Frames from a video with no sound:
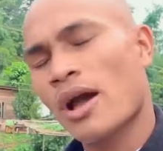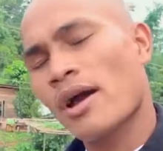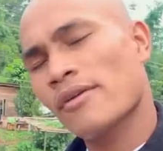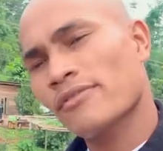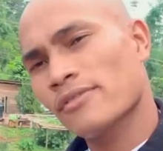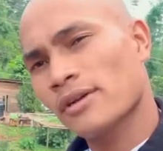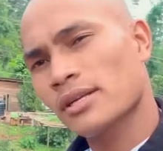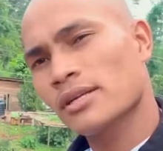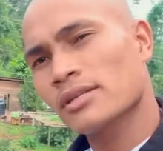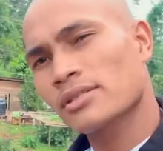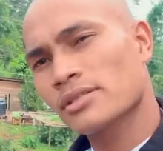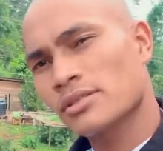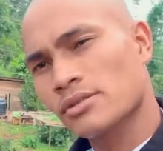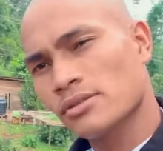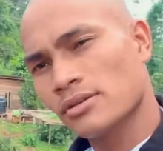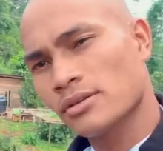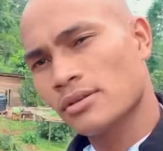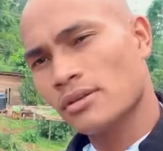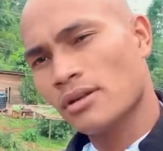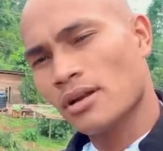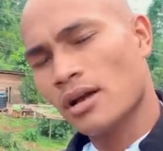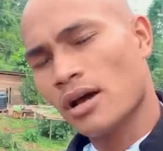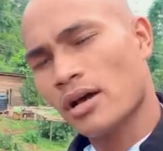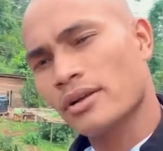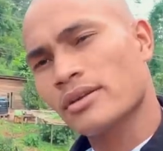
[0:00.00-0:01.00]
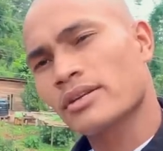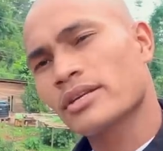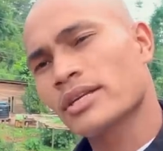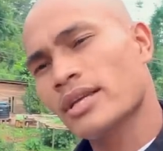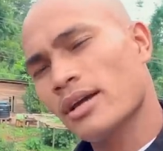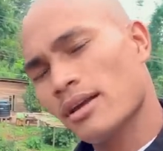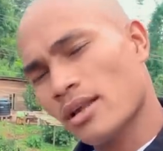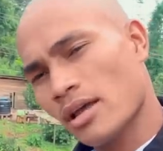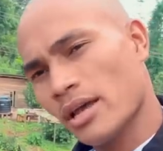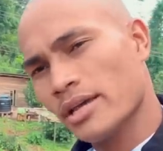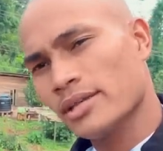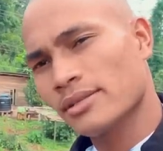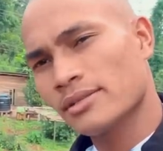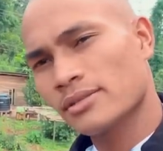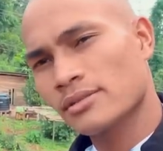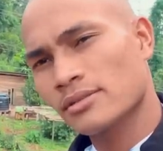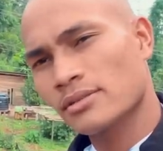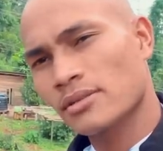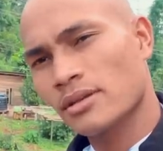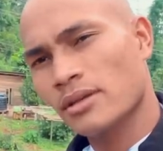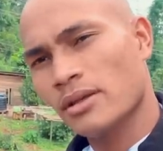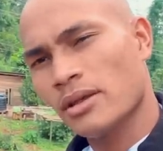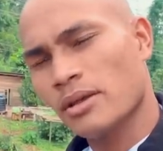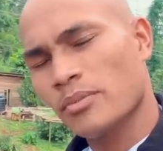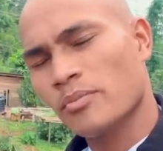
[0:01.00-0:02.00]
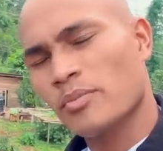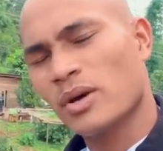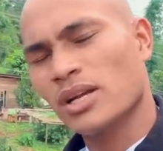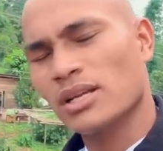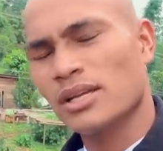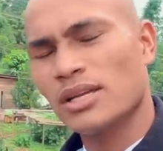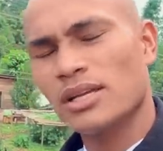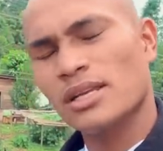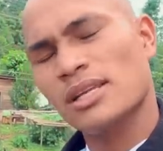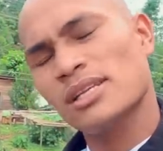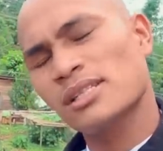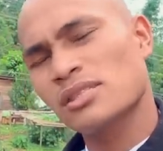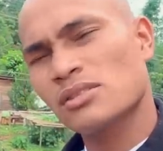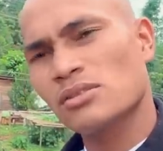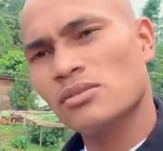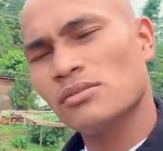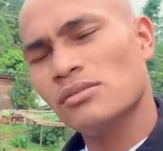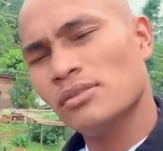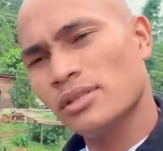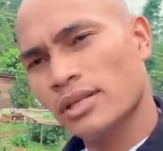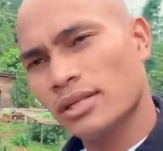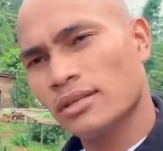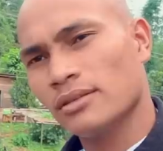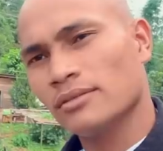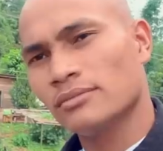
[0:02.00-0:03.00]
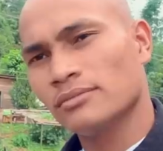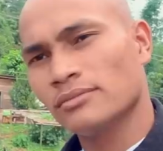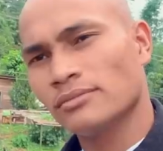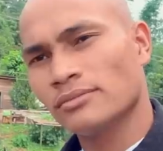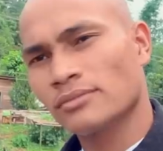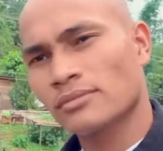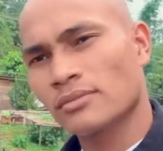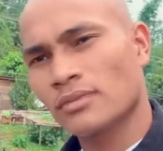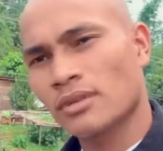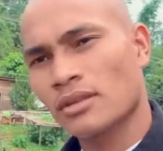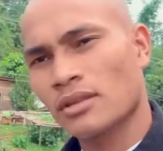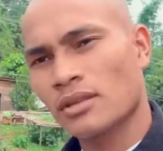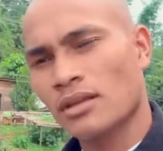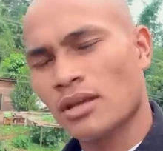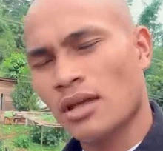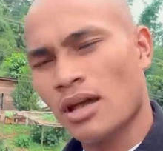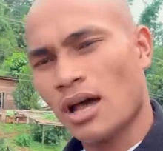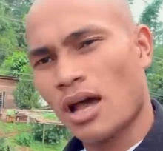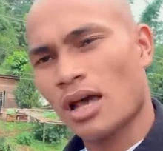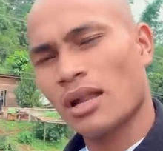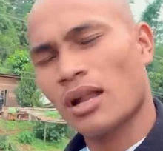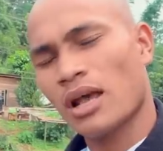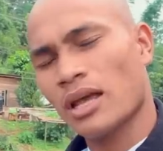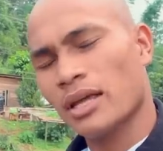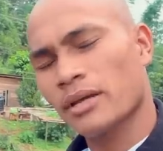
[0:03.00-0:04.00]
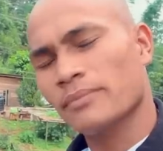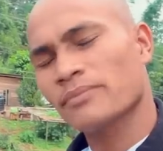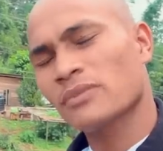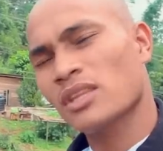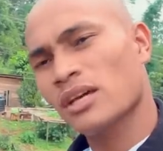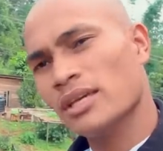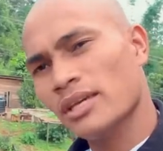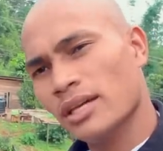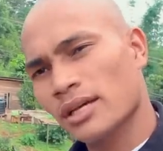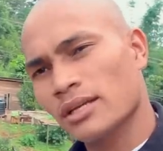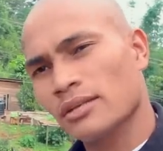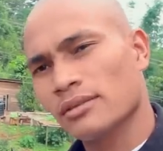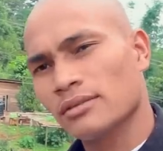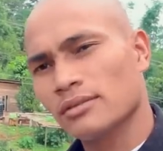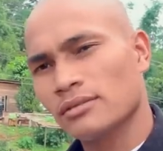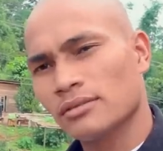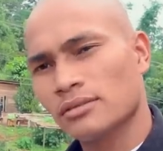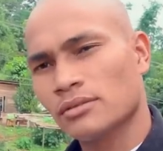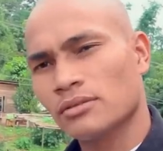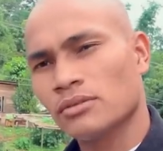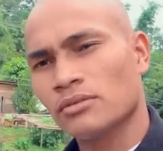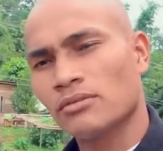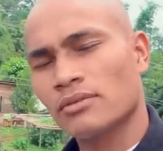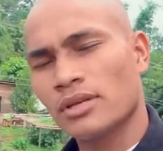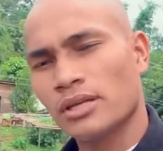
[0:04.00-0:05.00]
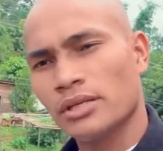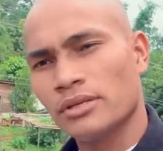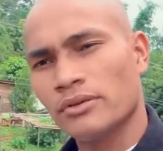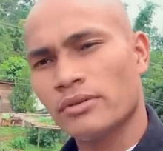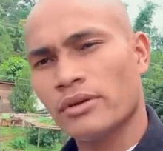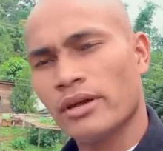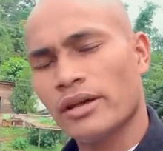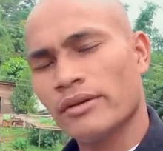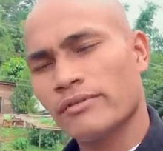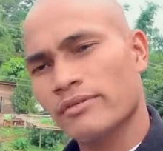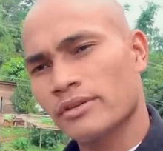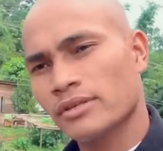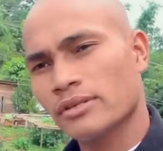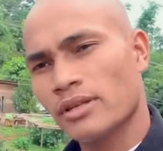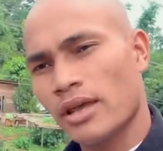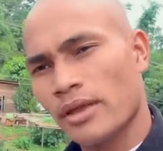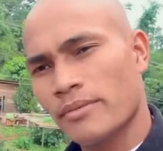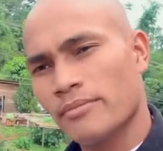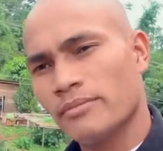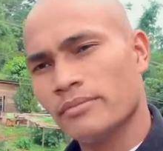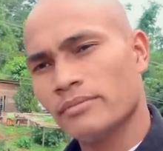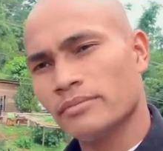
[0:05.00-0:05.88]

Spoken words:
have understood and realized. But it is too late, and I am tired to tell you every time.